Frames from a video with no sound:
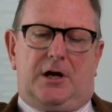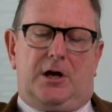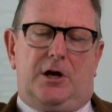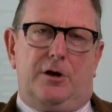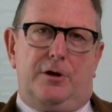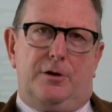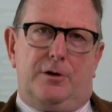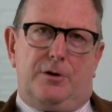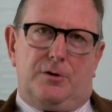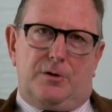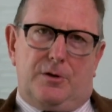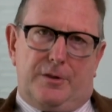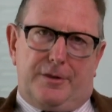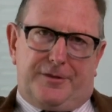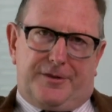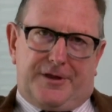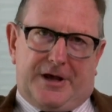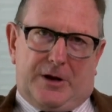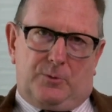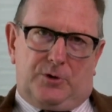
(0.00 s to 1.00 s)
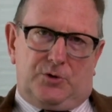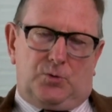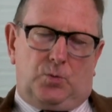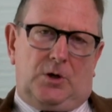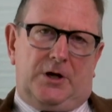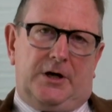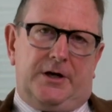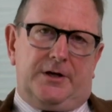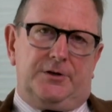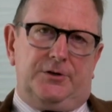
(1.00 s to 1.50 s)
So they
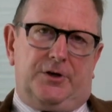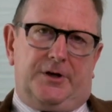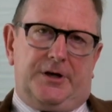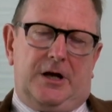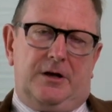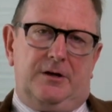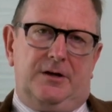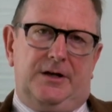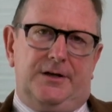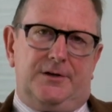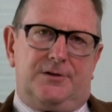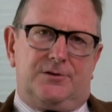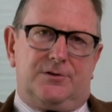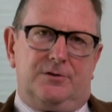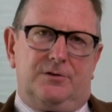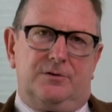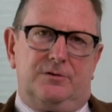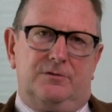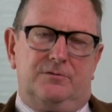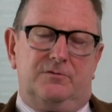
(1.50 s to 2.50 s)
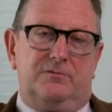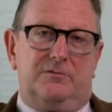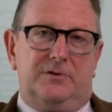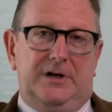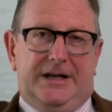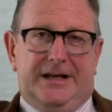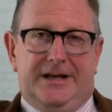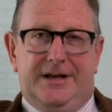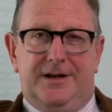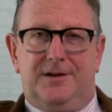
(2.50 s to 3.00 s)
would work not only to
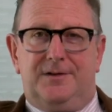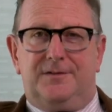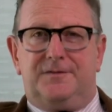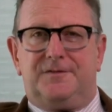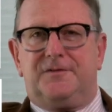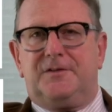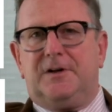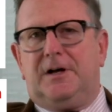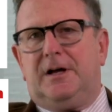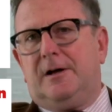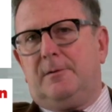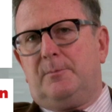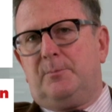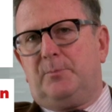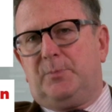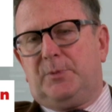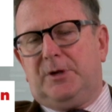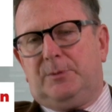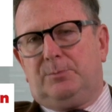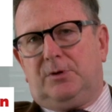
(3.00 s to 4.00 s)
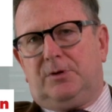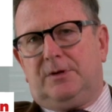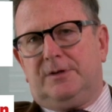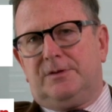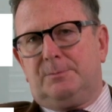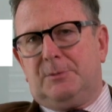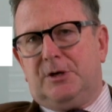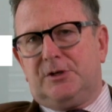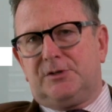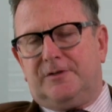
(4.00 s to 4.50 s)
relieve uh,
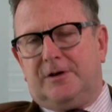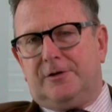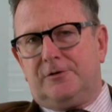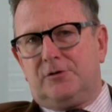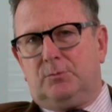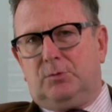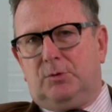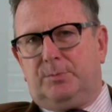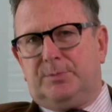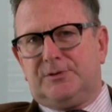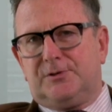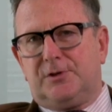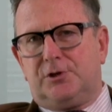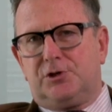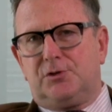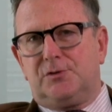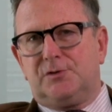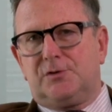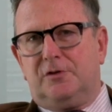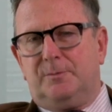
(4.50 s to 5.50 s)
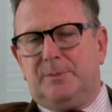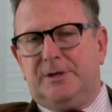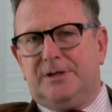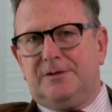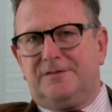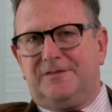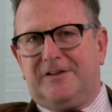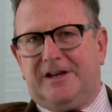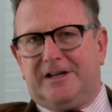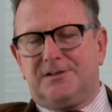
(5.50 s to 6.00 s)
people in the most vulnerable positions who
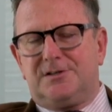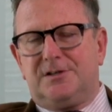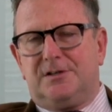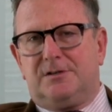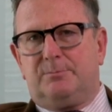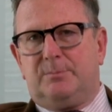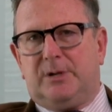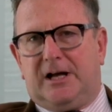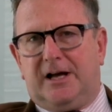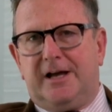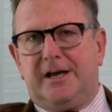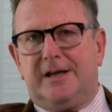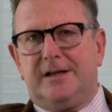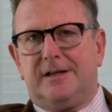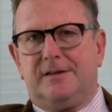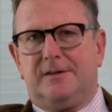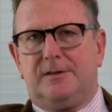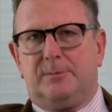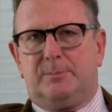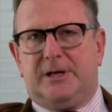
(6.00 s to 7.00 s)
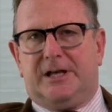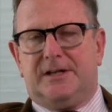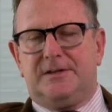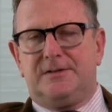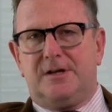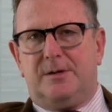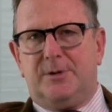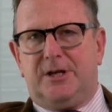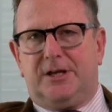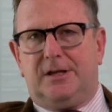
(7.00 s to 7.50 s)
have been affected by the
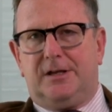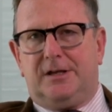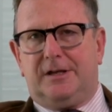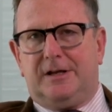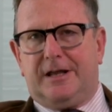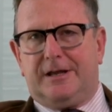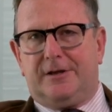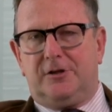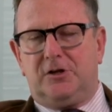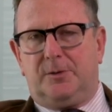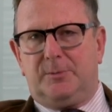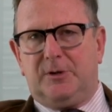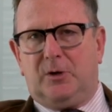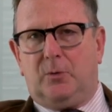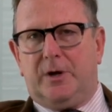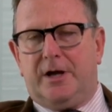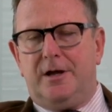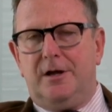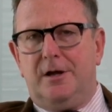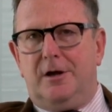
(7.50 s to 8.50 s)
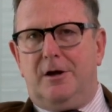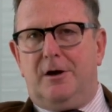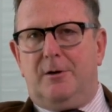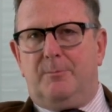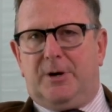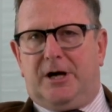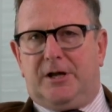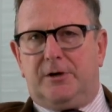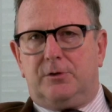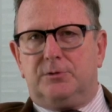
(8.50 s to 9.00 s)
pandemic in an economic way,
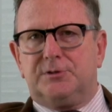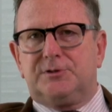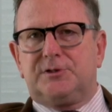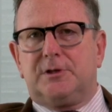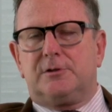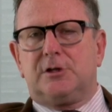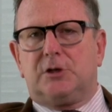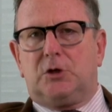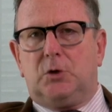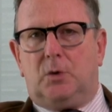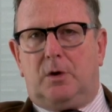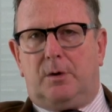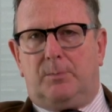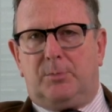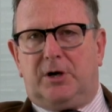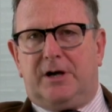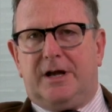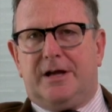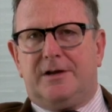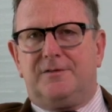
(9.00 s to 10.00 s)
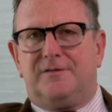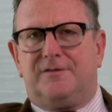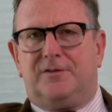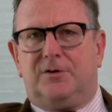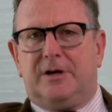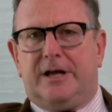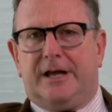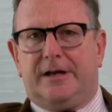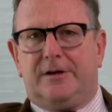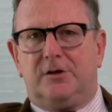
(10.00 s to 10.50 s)
but also to
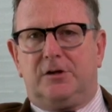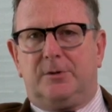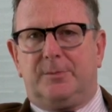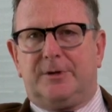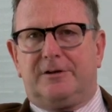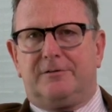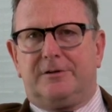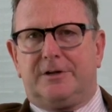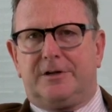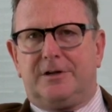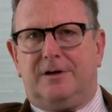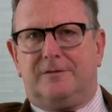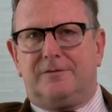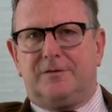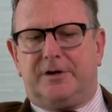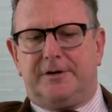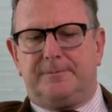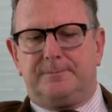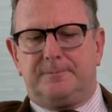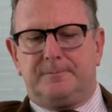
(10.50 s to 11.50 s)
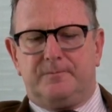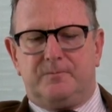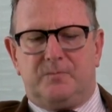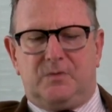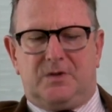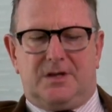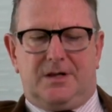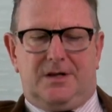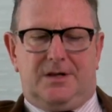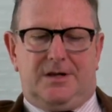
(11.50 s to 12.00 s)
cooperate for economic recovery.